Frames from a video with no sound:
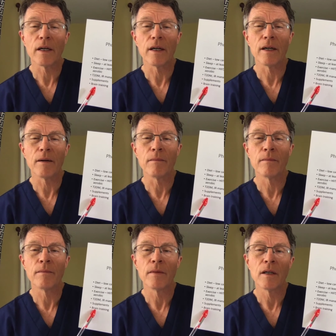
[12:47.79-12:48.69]
Um,
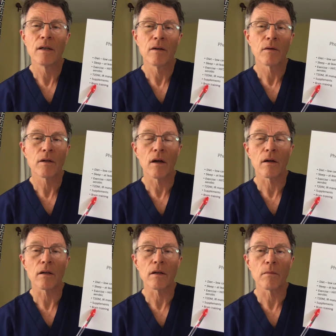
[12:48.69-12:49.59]
talk
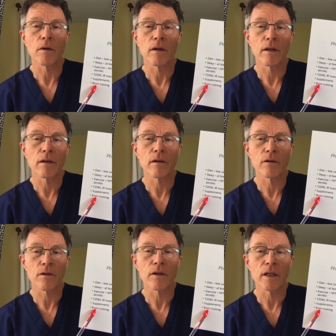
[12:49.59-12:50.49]
a little bit. Uh, the
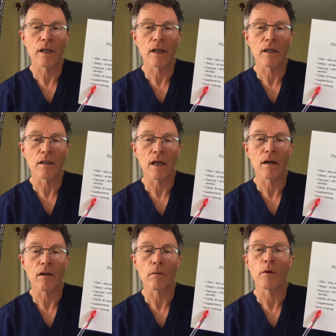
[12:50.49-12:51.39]
jury, I think, is out
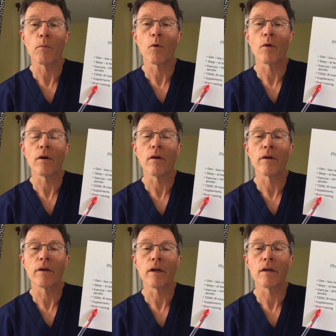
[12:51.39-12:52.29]
a little bit more
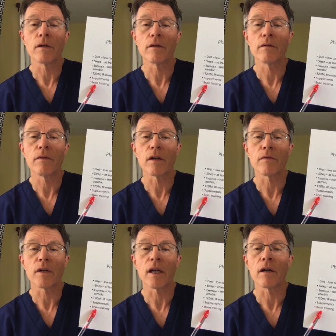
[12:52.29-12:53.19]
on uh,
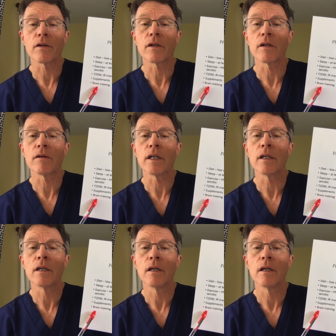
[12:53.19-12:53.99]
serine.